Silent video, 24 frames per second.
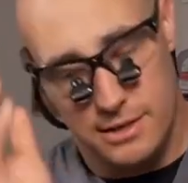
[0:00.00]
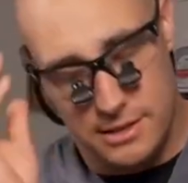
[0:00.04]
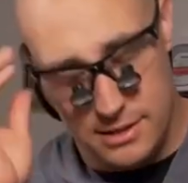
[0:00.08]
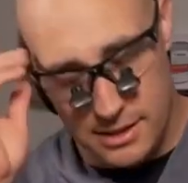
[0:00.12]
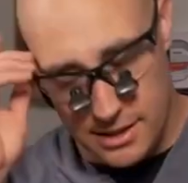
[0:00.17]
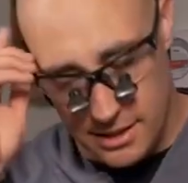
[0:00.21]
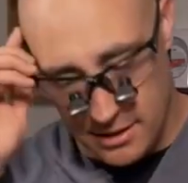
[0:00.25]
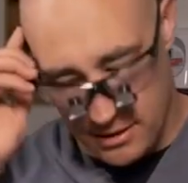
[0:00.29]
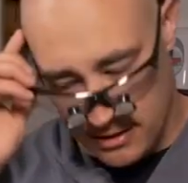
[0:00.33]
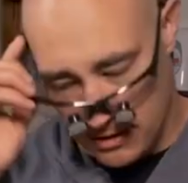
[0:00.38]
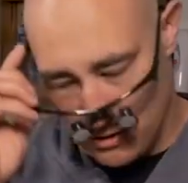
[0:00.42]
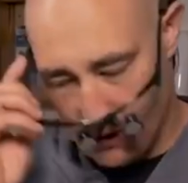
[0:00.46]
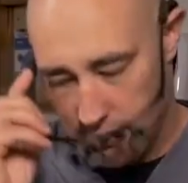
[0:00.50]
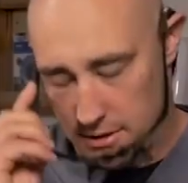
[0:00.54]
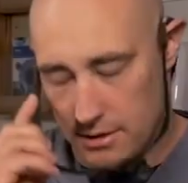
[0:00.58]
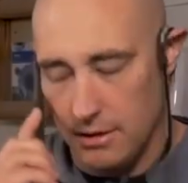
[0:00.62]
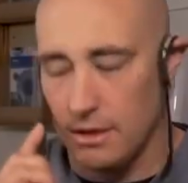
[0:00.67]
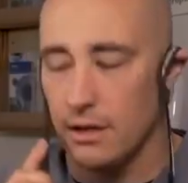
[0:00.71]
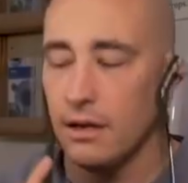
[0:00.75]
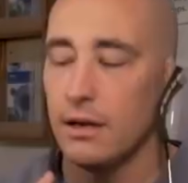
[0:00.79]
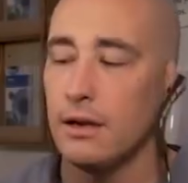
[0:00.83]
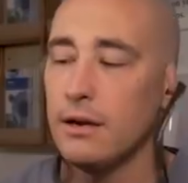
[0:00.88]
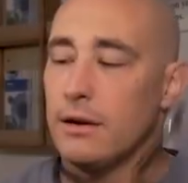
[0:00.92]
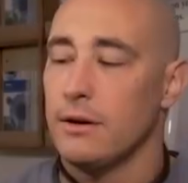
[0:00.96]
sits
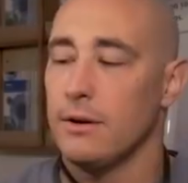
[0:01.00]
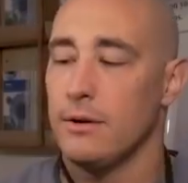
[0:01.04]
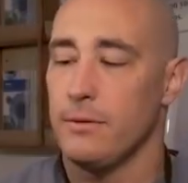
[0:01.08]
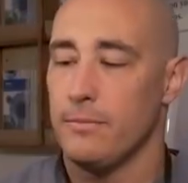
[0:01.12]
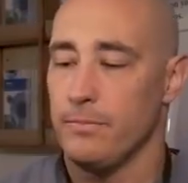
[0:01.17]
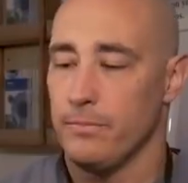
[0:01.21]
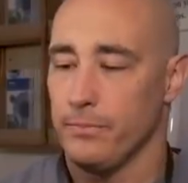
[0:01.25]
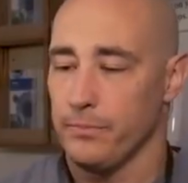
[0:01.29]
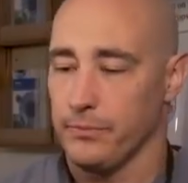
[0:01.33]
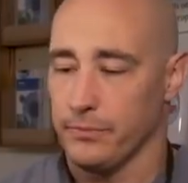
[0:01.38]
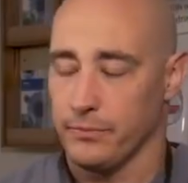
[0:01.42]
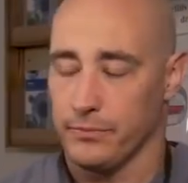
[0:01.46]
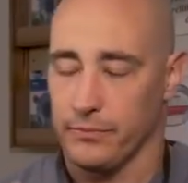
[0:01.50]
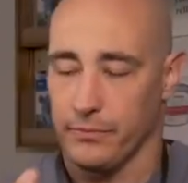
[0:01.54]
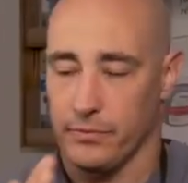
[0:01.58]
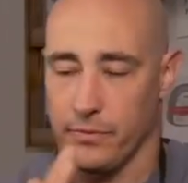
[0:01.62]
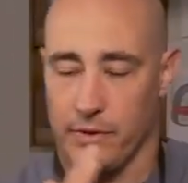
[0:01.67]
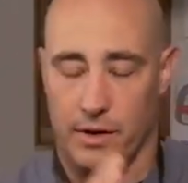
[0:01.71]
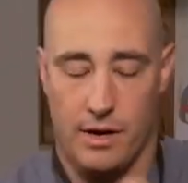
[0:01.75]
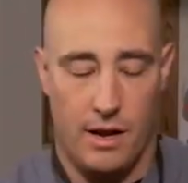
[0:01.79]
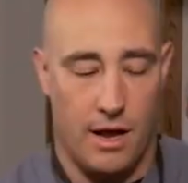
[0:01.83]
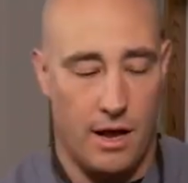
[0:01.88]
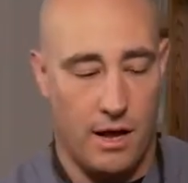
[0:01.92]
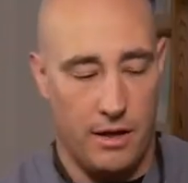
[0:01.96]

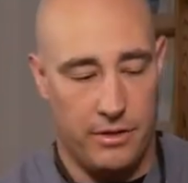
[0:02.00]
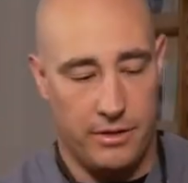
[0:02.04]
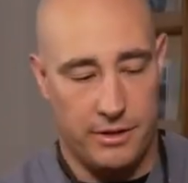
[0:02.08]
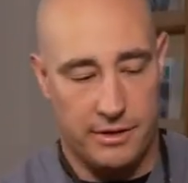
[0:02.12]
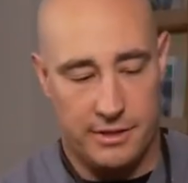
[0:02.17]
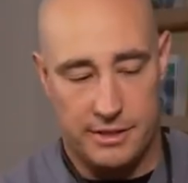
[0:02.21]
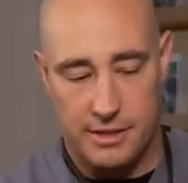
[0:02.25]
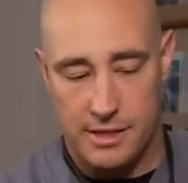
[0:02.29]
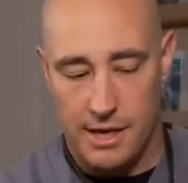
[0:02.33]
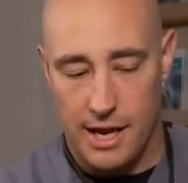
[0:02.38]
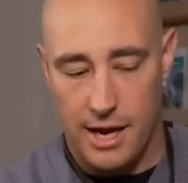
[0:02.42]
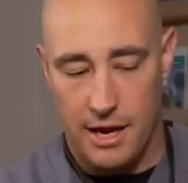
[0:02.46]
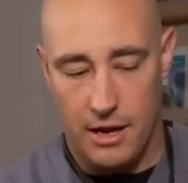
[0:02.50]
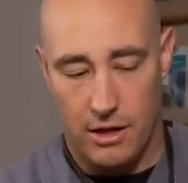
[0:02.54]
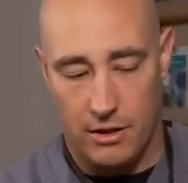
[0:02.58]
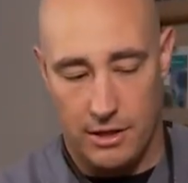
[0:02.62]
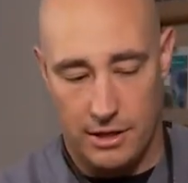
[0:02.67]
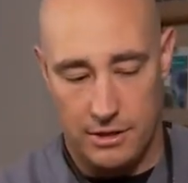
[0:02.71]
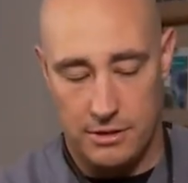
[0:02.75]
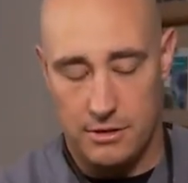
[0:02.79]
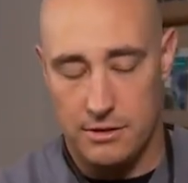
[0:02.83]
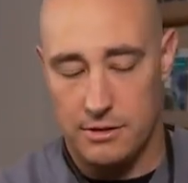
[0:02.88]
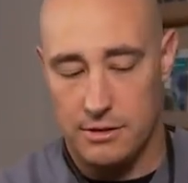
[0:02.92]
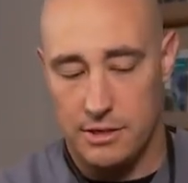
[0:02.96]
on the scale
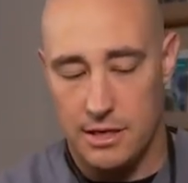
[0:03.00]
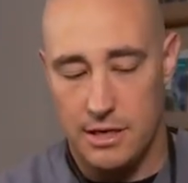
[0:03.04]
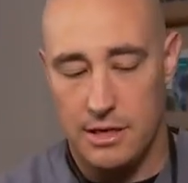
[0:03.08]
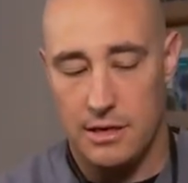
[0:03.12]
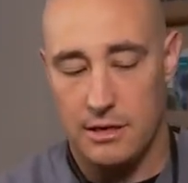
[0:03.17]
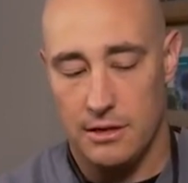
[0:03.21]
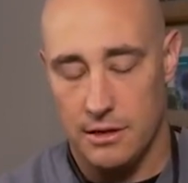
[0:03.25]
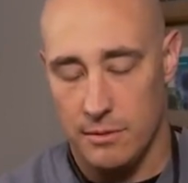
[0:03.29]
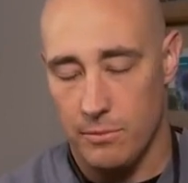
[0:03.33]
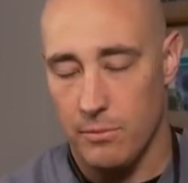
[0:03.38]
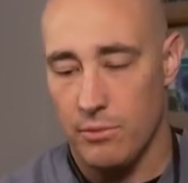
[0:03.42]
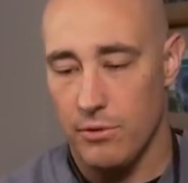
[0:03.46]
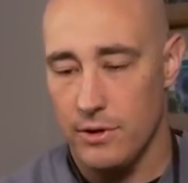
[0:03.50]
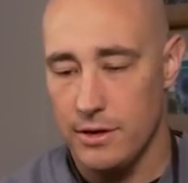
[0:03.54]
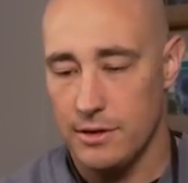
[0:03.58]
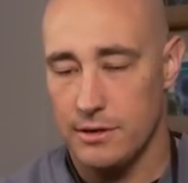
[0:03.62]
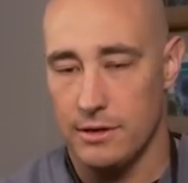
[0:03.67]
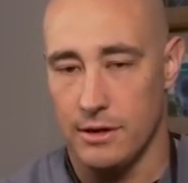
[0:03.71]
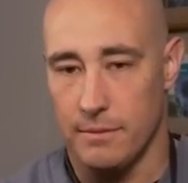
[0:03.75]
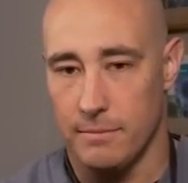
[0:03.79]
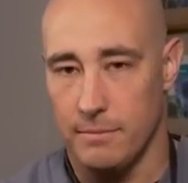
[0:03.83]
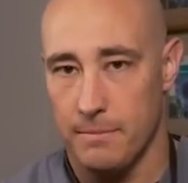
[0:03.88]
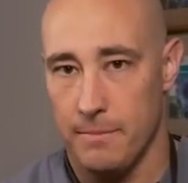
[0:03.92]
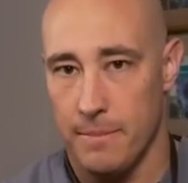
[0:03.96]
that you see in the
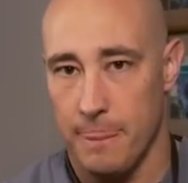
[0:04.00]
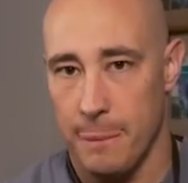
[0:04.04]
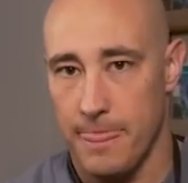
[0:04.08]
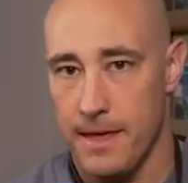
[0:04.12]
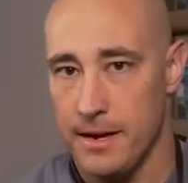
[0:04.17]
prism.